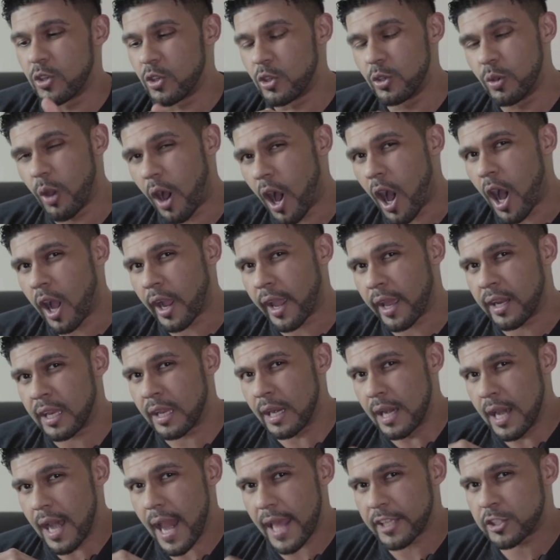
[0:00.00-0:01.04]
You are
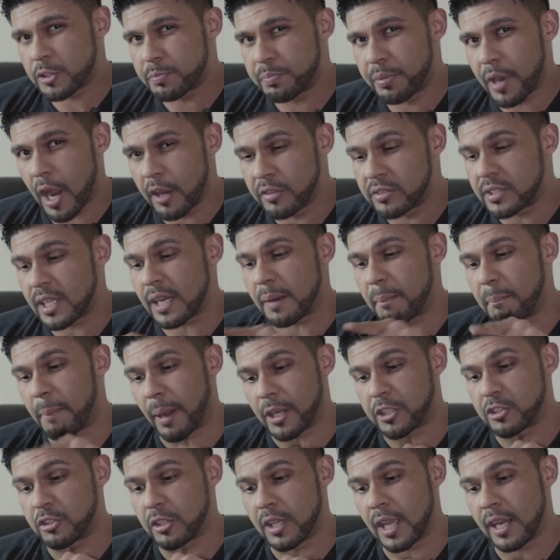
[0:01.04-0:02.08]
getting less protein,
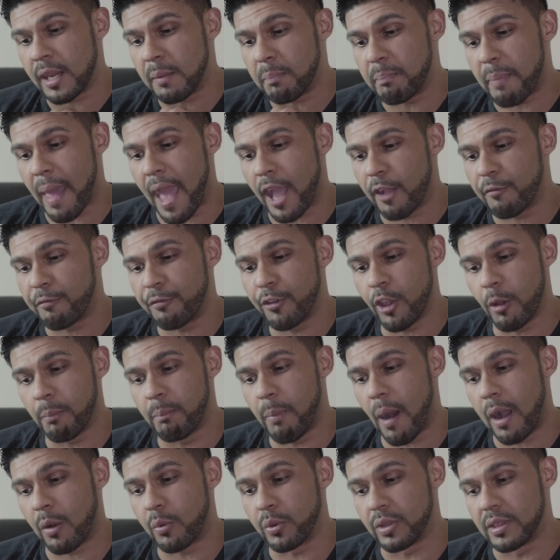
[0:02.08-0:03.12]
but you're getting bang for your
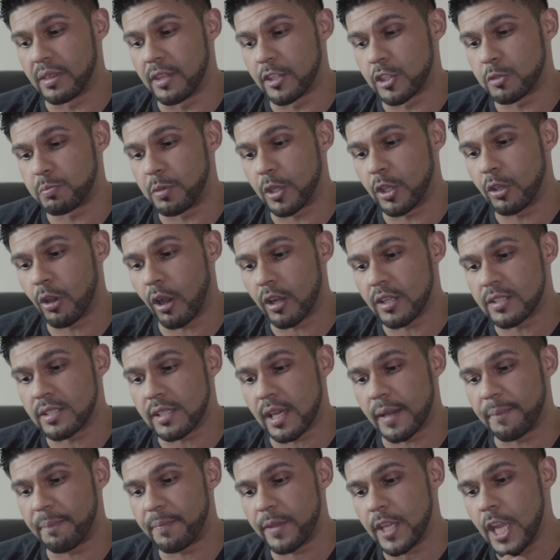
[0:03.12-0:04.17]
buck with this because
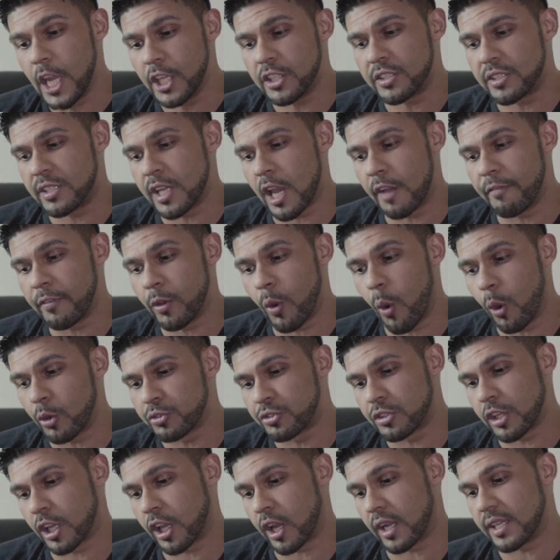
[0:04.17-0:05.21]
each serving
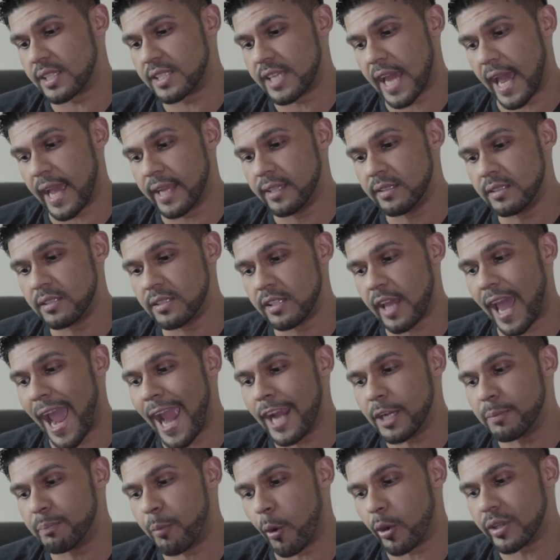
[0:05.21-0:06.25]
also contains
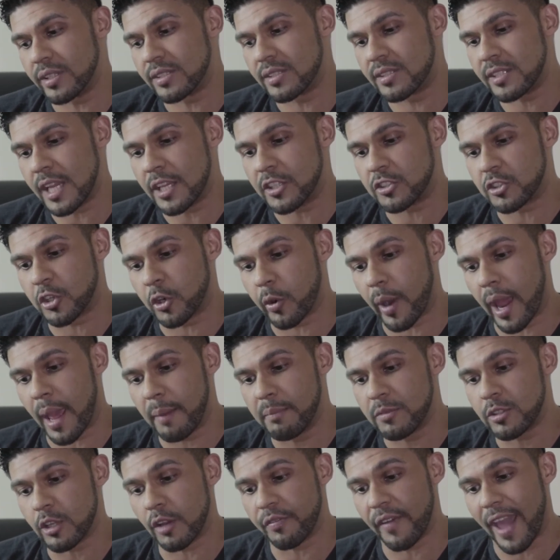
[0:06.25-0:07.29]
8.6
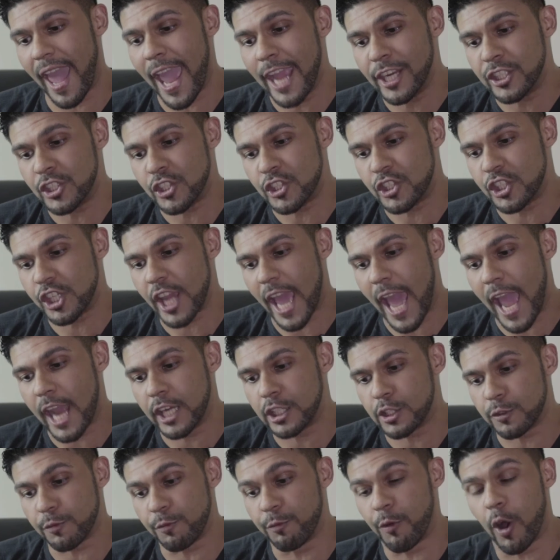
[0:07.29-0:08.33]
grams of
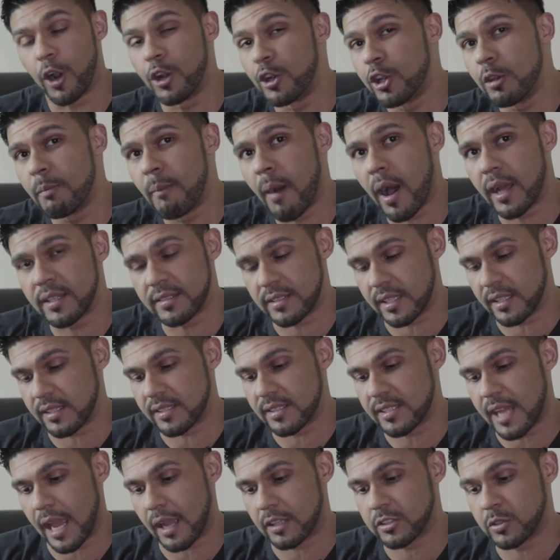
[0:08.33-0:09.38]
HGH volumizing
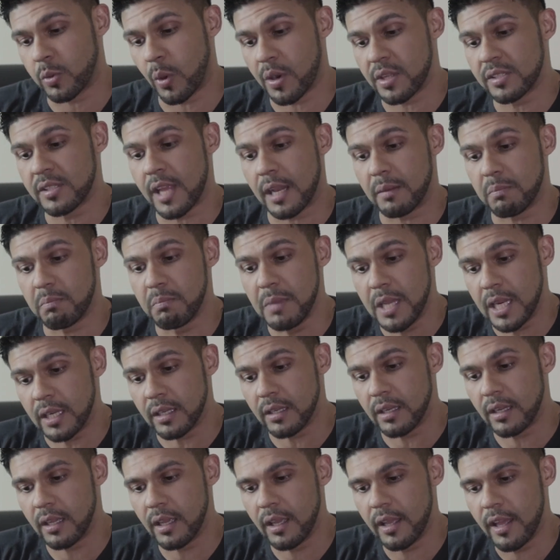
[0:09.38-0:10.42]
stacks. What does that
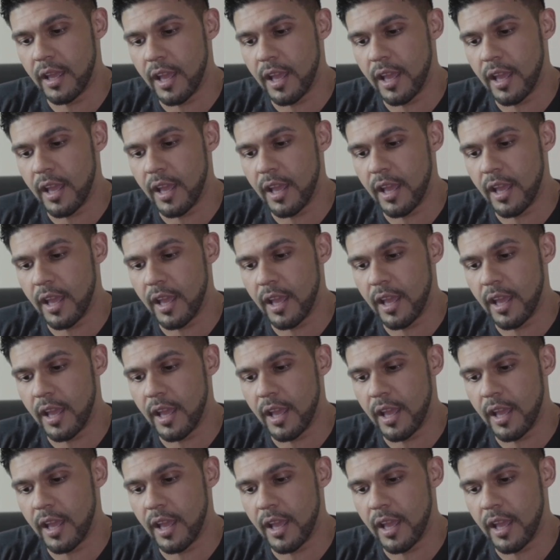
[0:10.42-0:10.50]
mean?